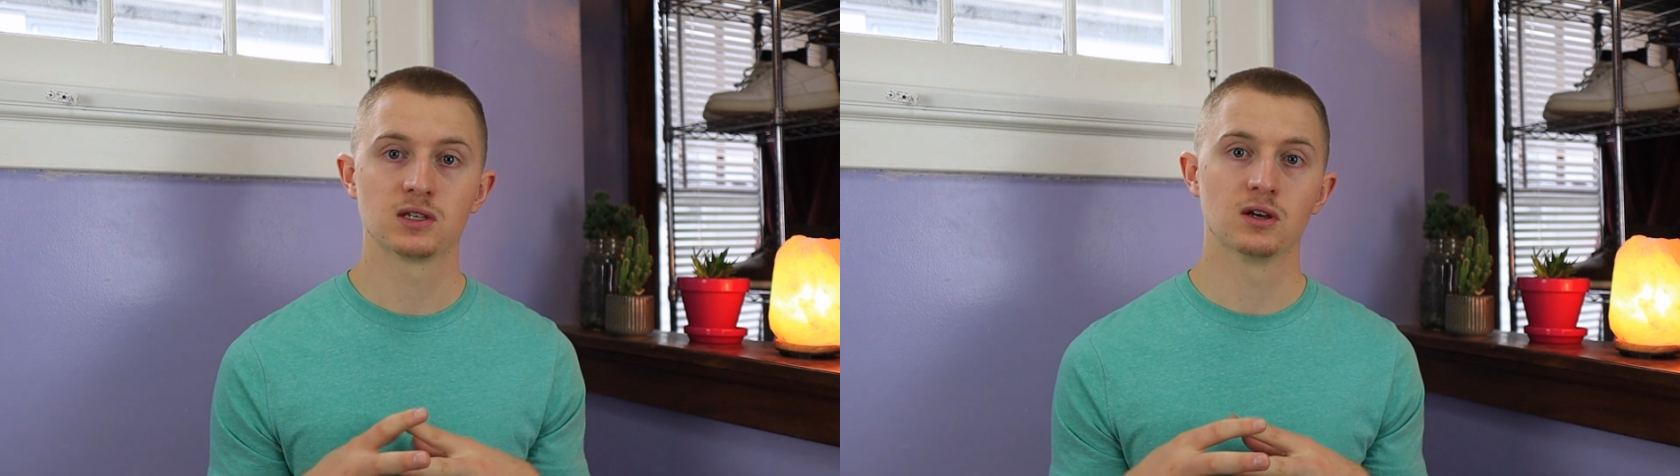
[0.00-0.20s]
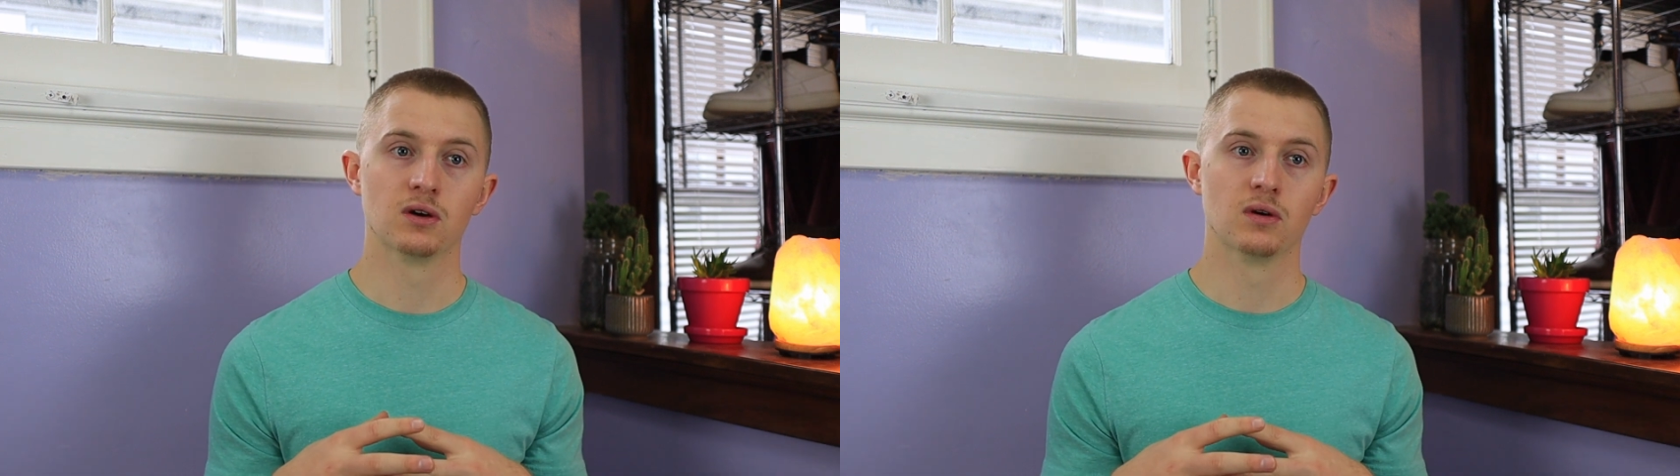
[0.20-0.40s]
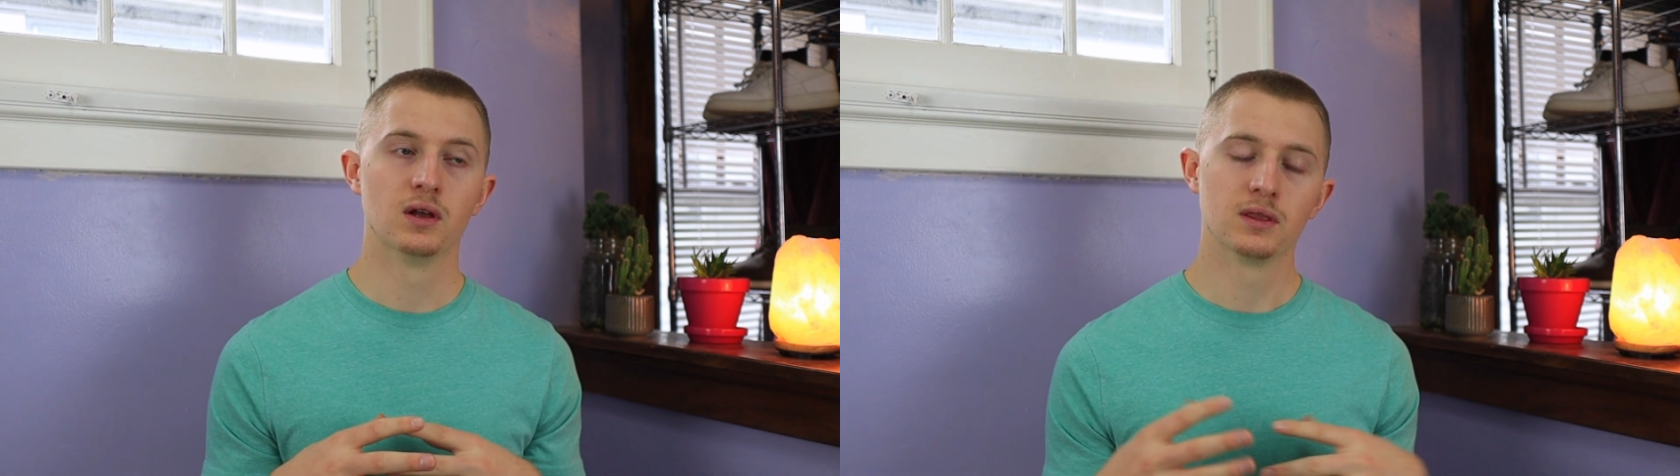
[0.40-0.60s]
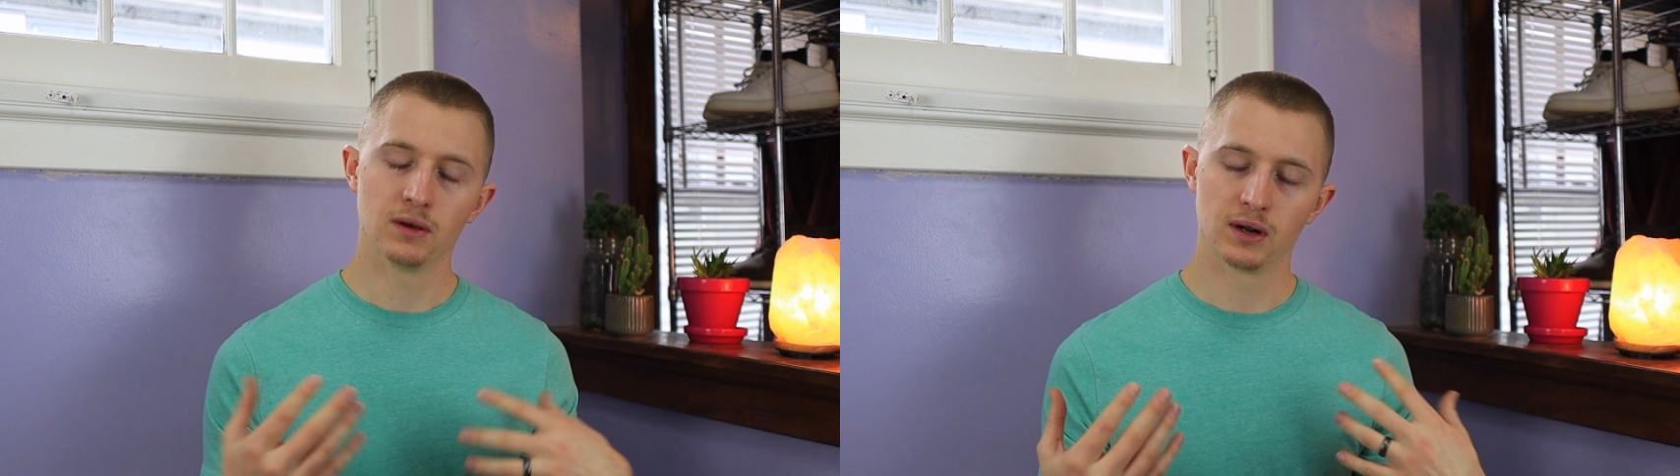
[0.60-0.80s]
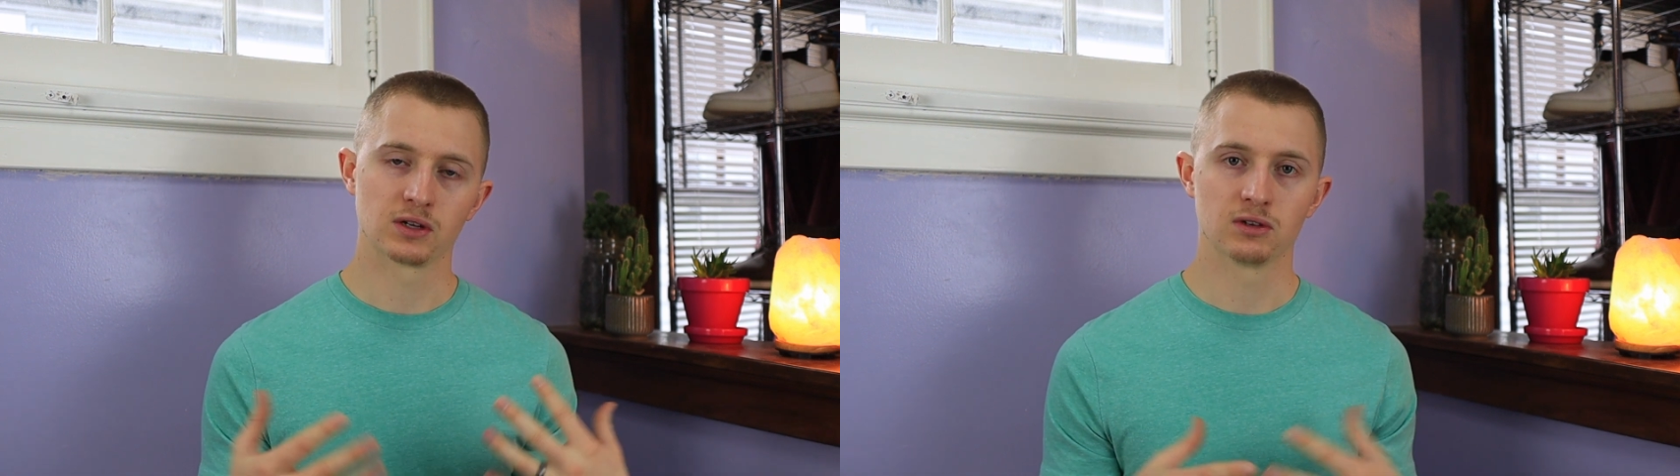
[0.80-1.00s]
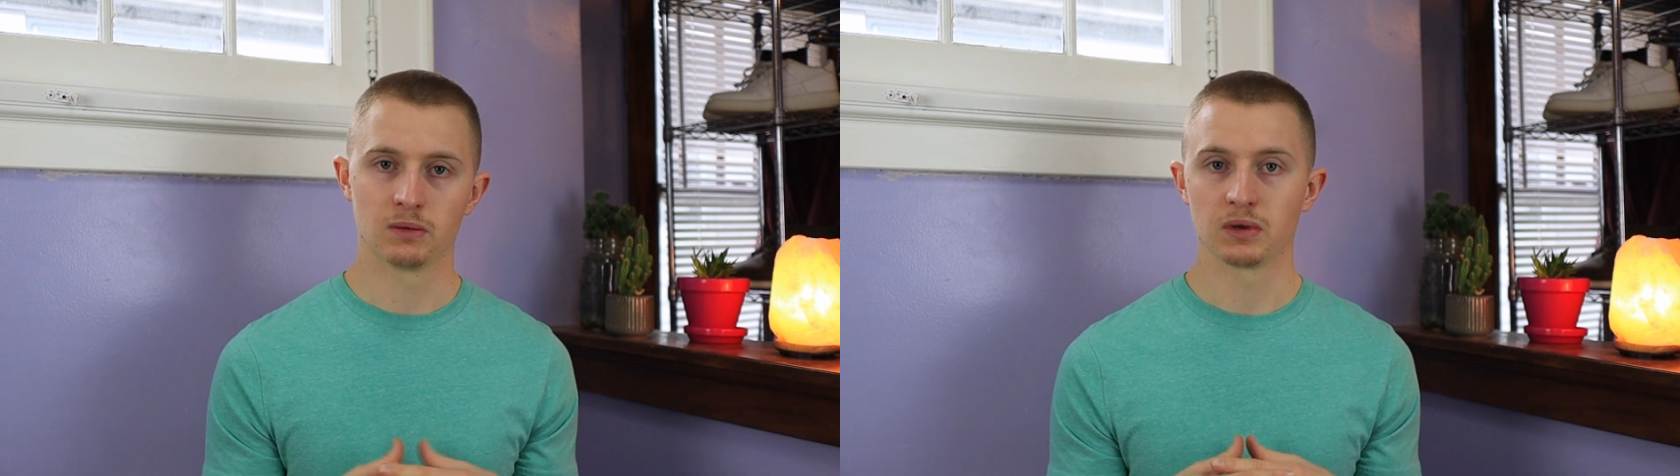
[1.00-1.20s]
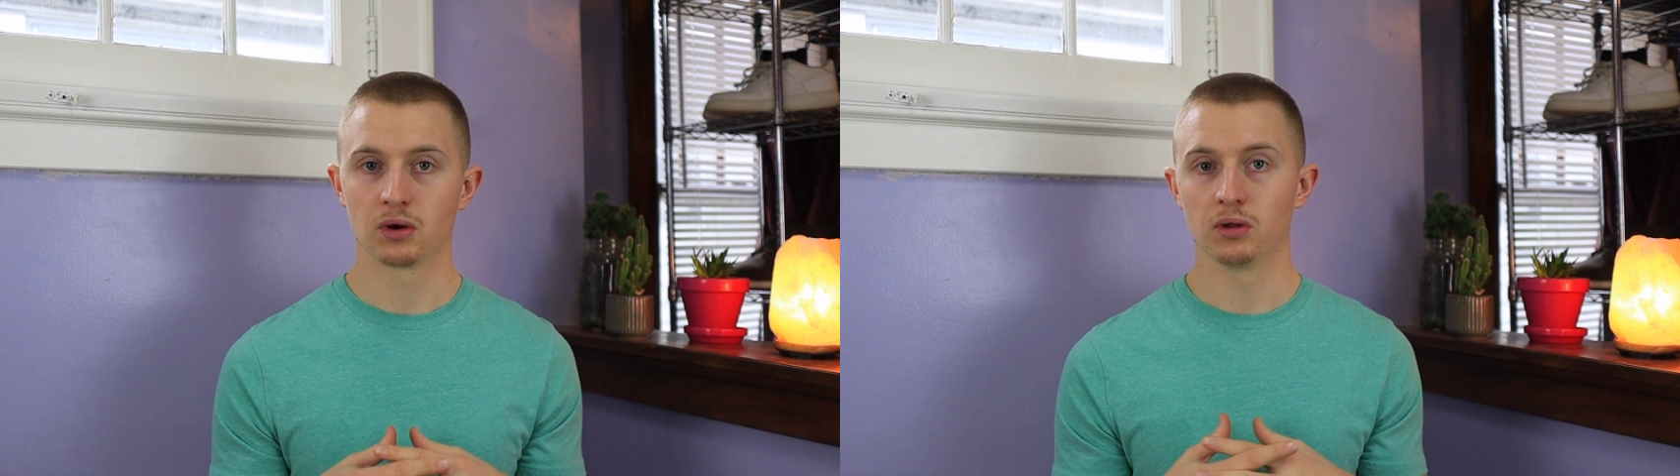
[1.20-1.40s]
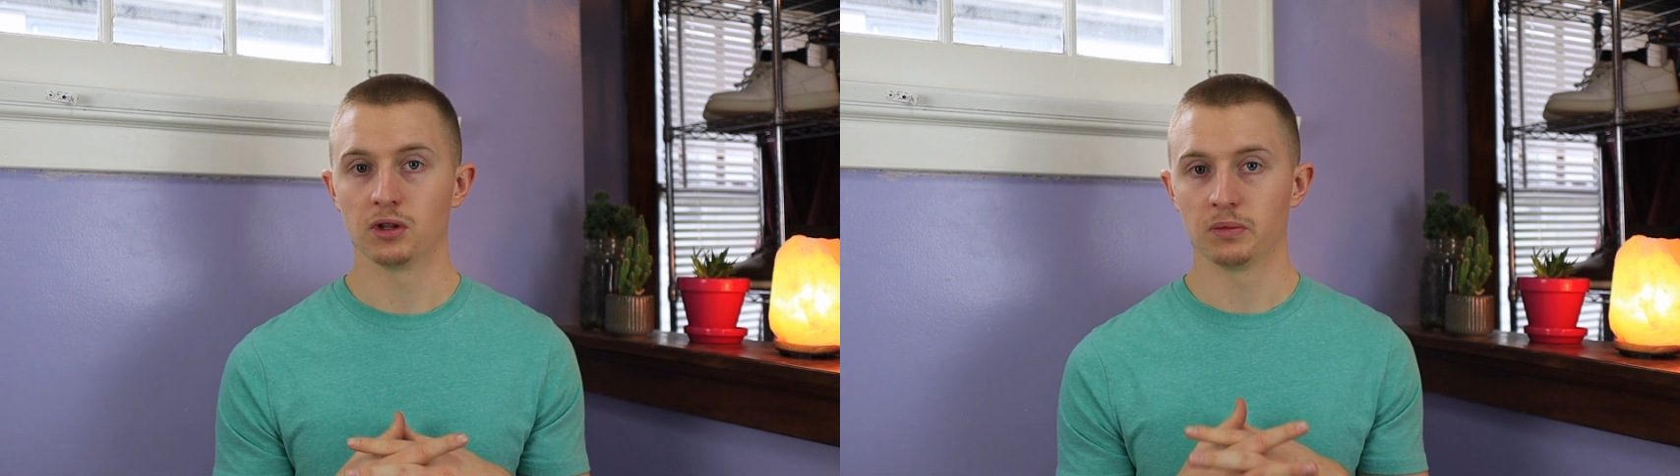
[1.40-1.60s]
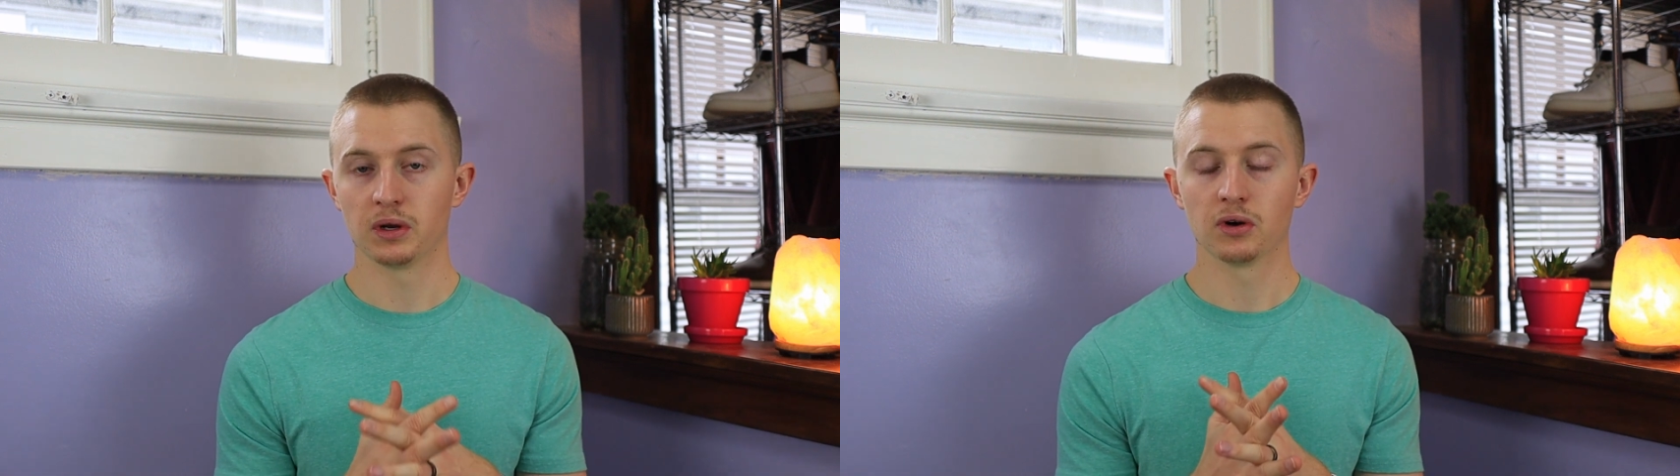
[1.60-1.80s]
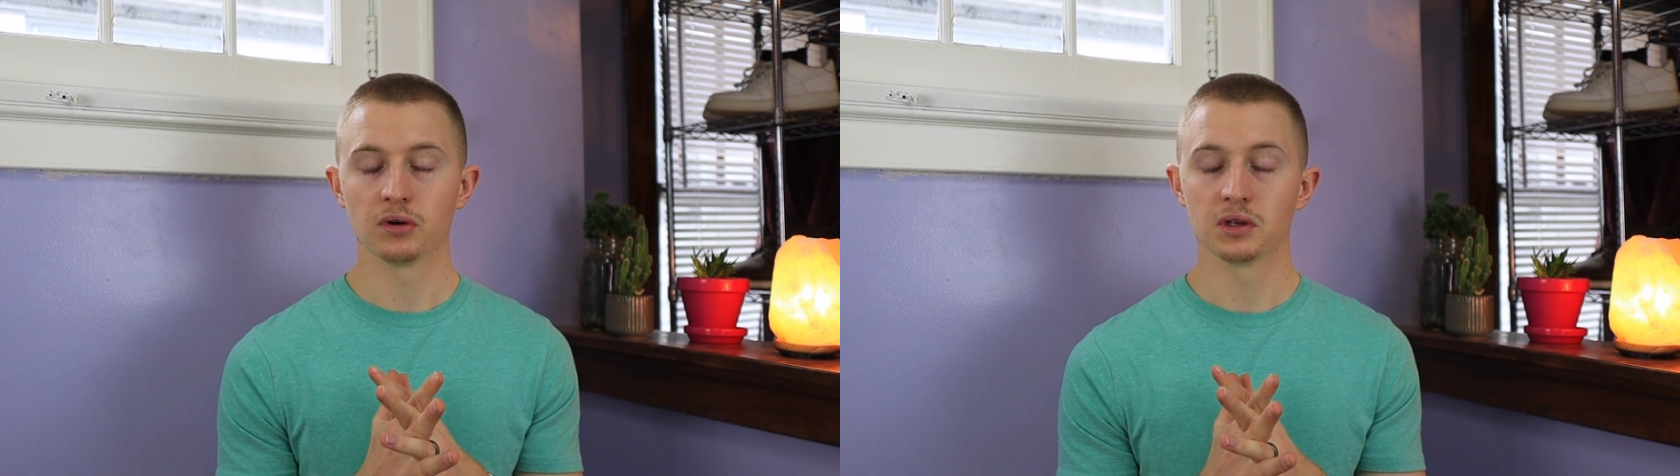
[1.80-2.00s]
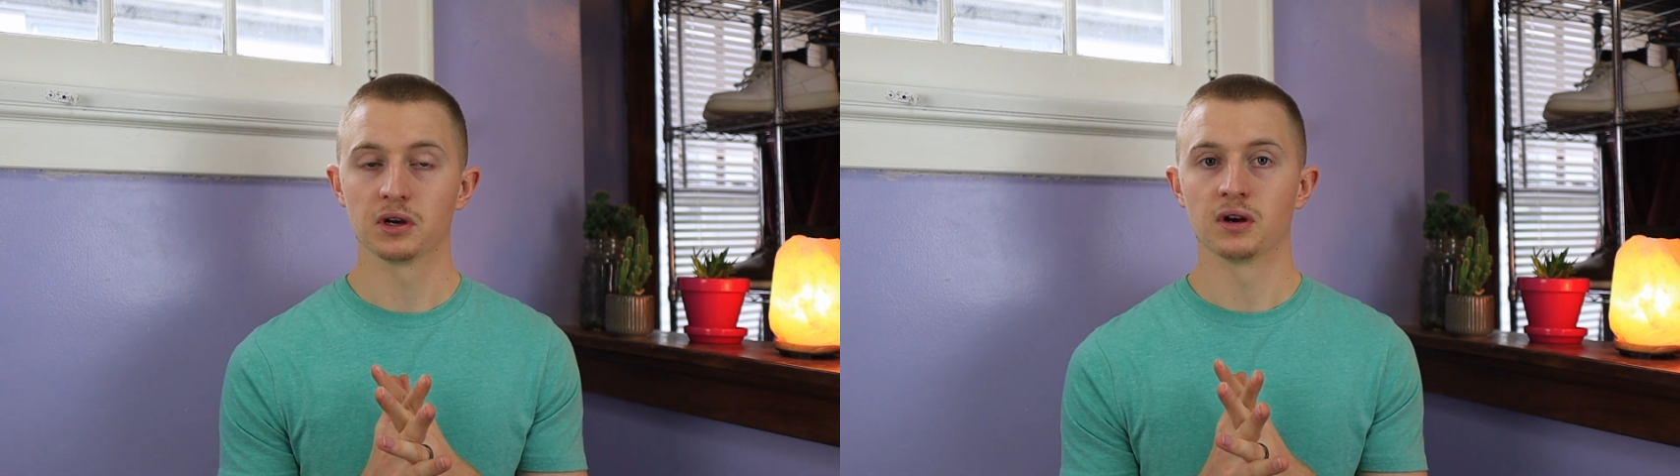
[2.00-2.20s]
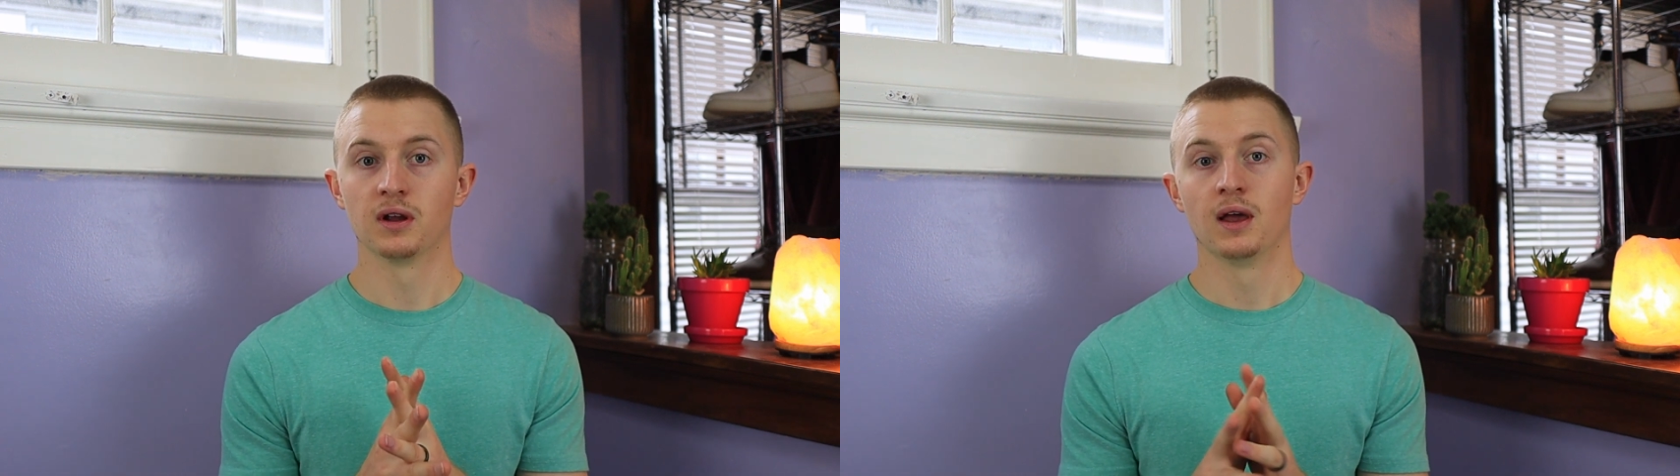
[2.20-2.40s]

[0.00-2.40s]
so they would actually let me go a little bit earlier.